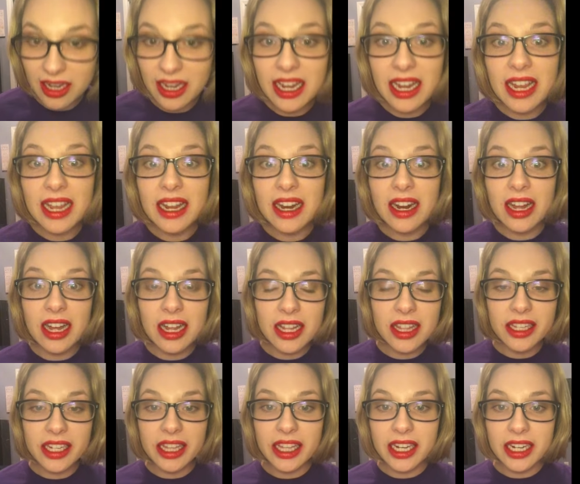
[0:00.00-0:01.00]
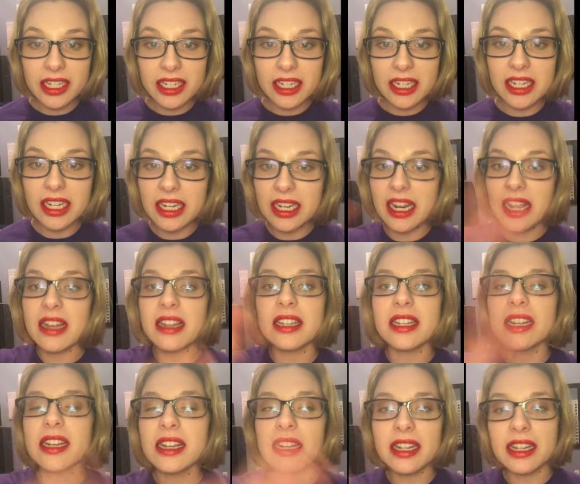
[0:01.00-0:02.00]
And all three layers are done now,
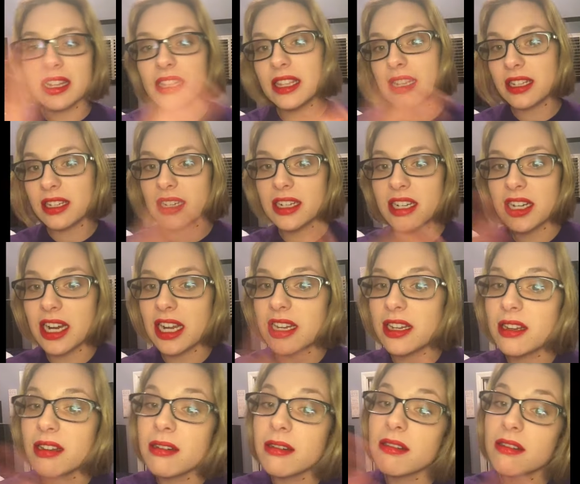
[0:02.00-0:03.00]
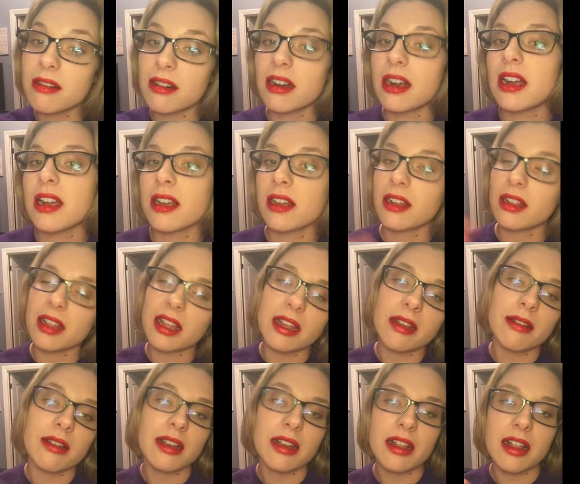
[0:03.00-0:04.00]
so I'm going to let this one dry too, or I apply
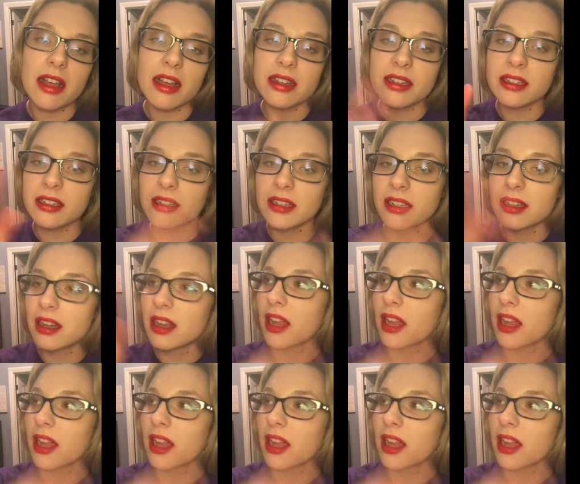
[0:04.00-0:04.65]
on gloss.